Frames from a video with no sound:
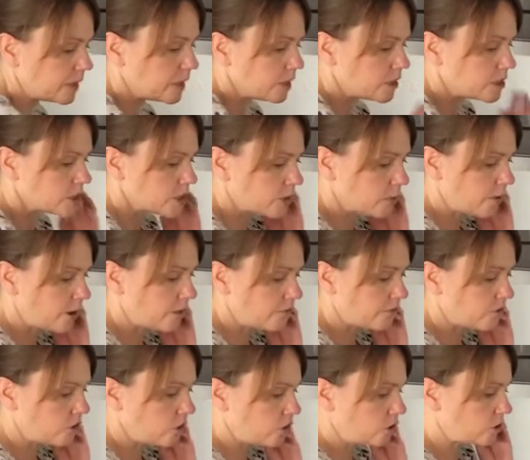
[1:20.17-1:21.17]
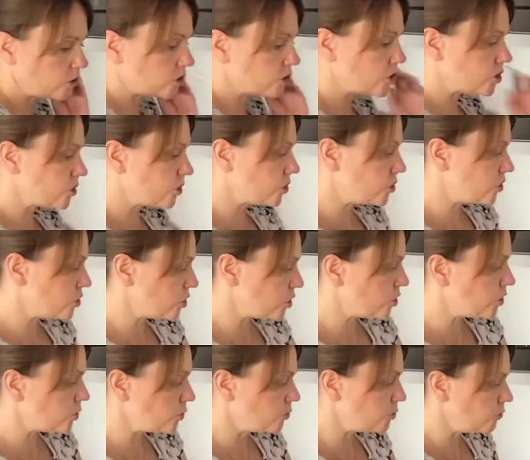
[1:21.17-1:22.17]
So I've got
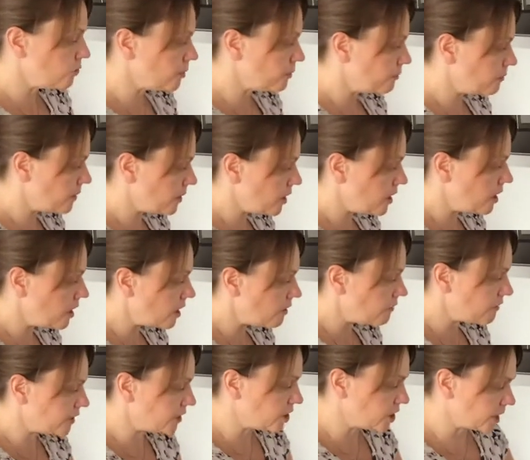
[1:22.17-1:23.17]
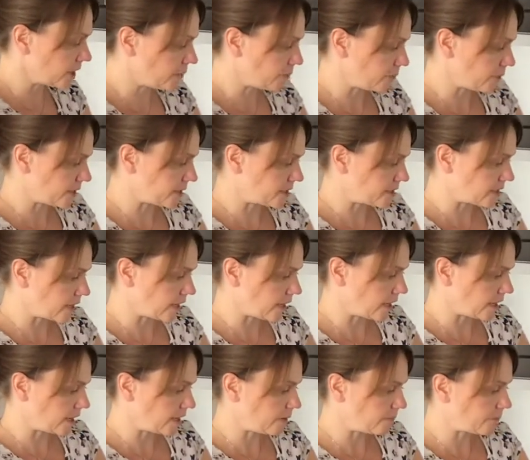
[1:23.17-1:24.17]
2 lovely chicken breasts
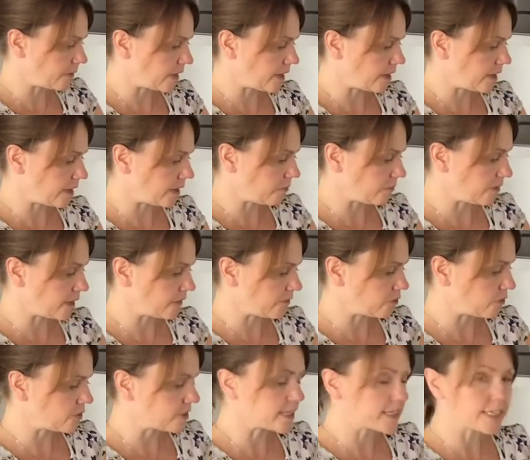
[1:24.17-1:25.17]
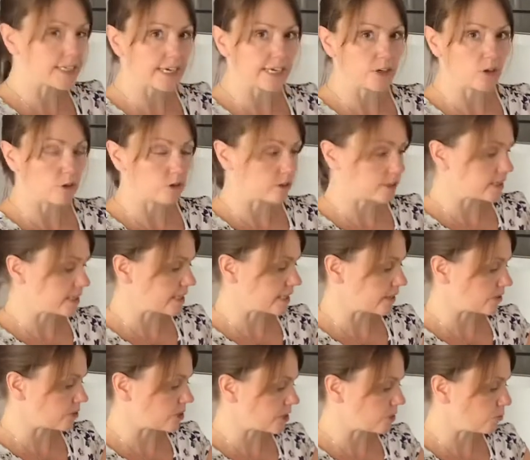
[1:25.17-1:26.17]
here, and they've got the skin on
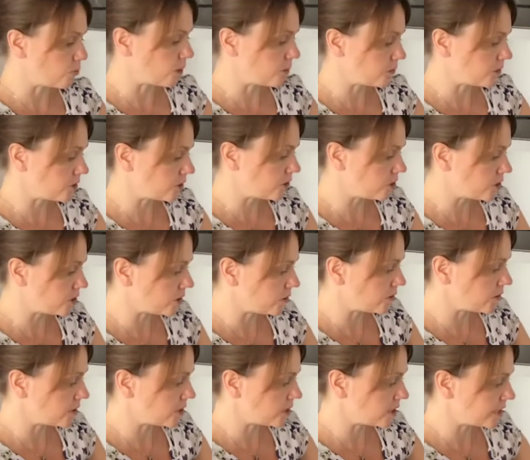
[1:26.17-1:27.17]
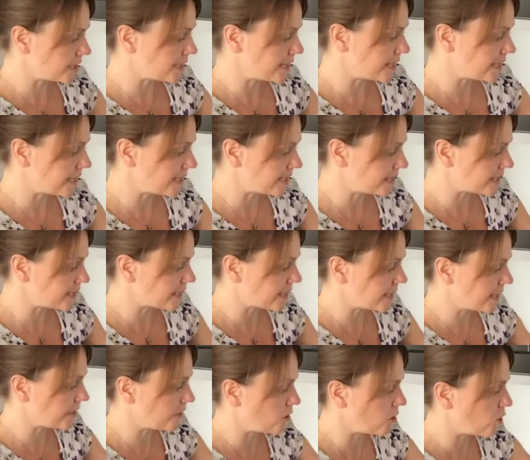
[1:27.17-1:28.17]
still. So what I'm going to do is just take the
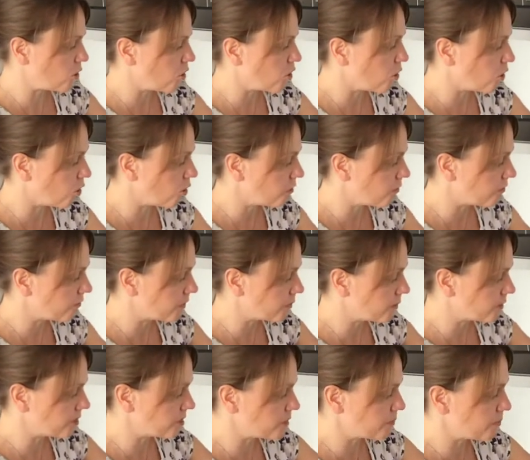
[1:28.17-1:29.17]
skin off, and we just